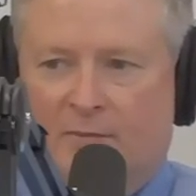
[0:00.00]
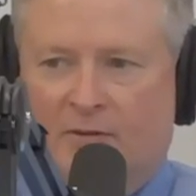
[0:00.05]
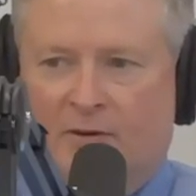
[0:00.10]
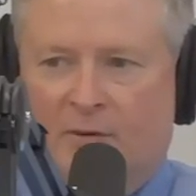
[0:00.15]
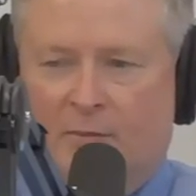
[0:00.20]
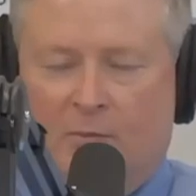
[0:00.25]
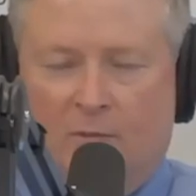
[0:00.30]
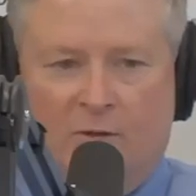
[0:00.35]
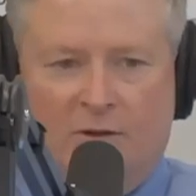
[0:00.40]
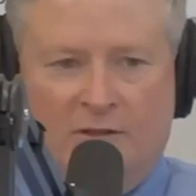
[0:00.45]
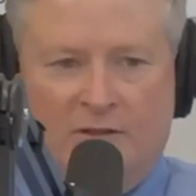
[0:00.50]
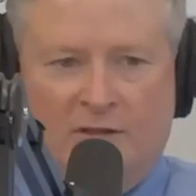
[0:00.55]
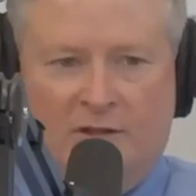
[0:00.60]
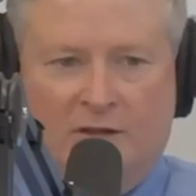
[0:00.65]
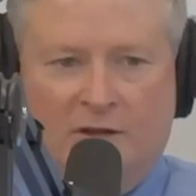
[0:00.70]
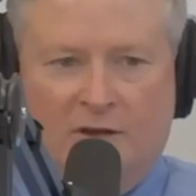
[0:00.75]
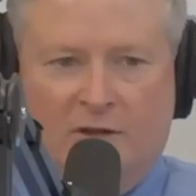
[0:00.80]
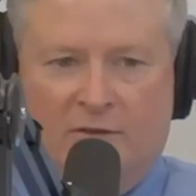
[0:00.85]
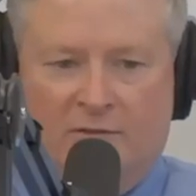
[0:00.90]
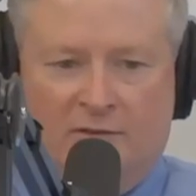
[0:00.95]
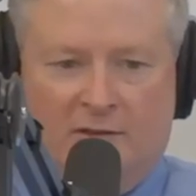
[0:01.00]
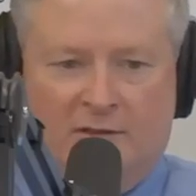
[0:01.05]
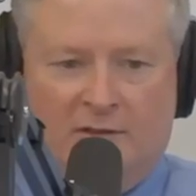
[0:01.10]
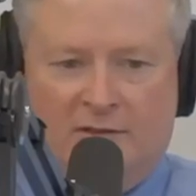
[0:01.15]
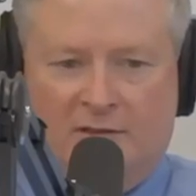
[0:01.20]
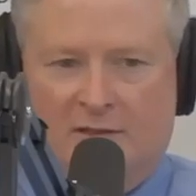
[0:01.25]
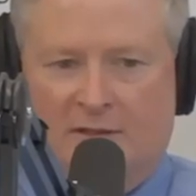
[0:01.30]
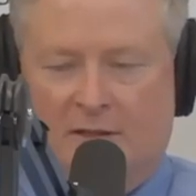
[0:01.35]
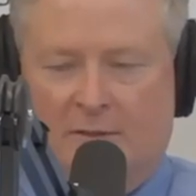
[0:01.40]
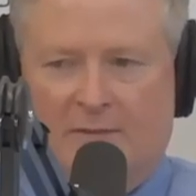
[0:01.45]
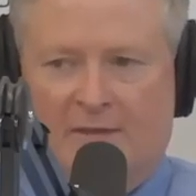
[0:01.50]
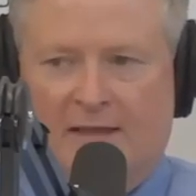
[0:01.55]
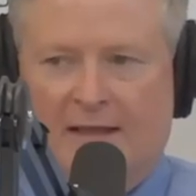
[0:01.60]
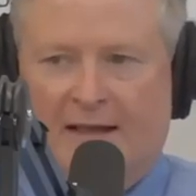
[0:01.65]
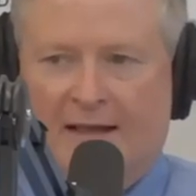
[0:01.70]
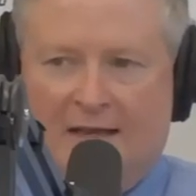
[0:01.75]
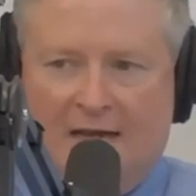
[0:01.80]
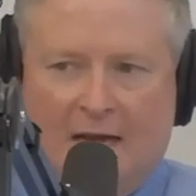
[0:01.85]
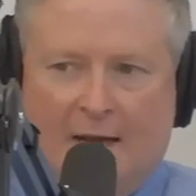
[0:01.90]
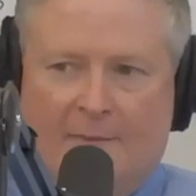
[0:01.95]
very important to note this. I mean, the
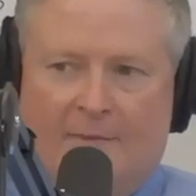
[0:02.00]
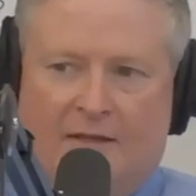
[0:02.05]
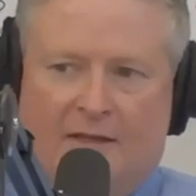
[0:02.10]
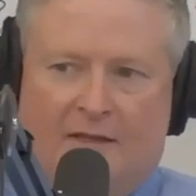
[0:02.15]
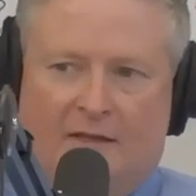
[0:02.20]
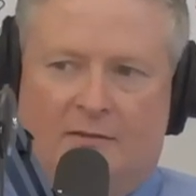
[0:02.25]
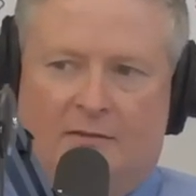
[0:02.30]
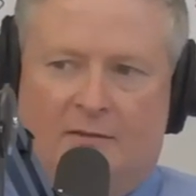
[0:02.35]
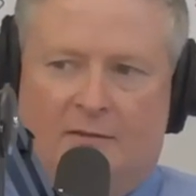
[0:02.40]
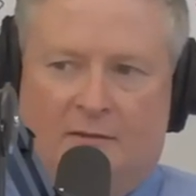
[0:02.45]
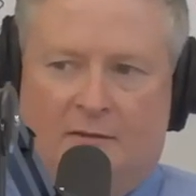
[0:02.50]
economic